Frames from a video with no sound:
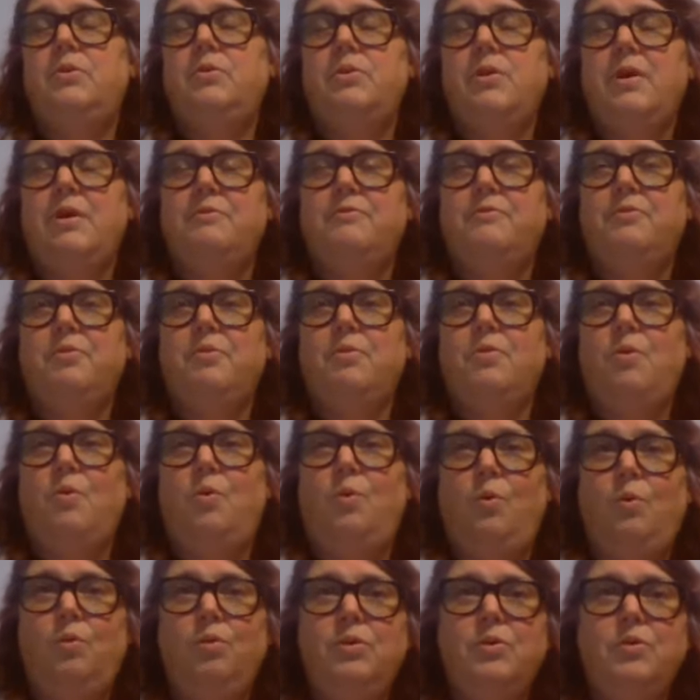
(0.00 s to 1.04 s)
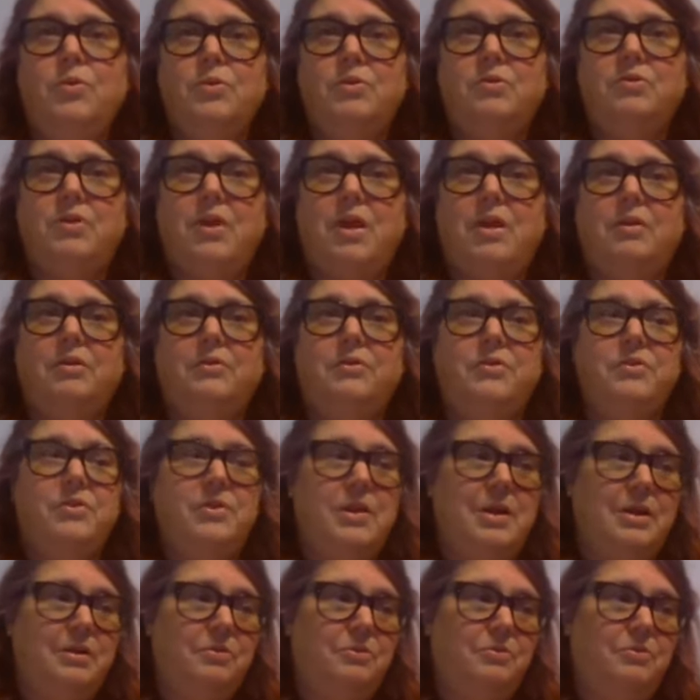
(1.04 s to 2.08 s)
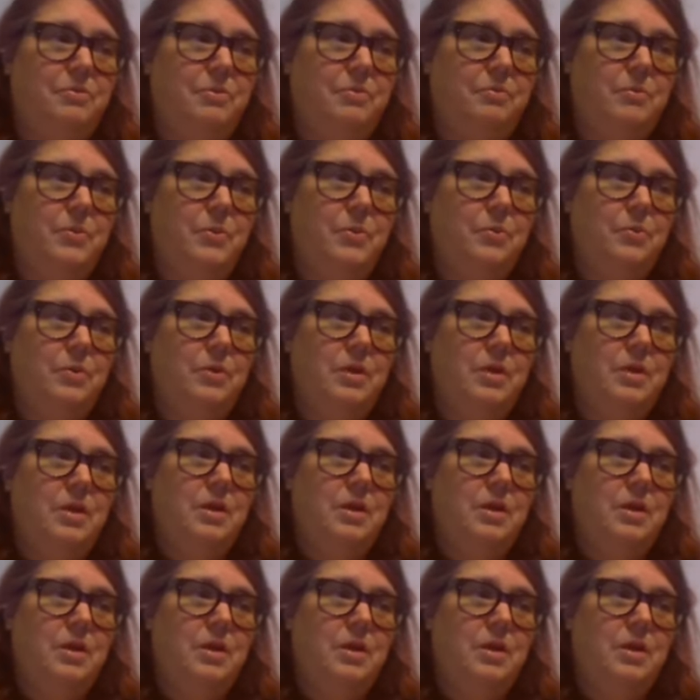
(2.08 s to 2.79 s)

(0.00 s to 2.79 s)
do that for a whole lunar cycle to the next full moon.